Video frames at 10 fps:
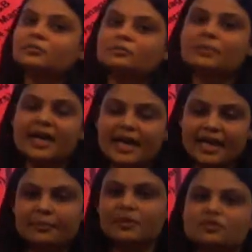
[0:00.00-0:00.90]
My
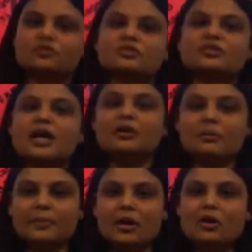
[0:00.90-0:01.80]
aim is to start
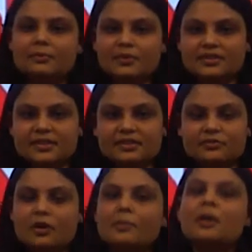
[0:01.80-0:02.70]
up my own business
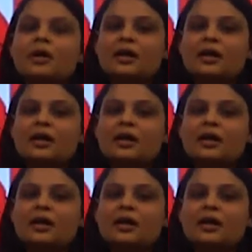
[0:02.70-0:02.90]
from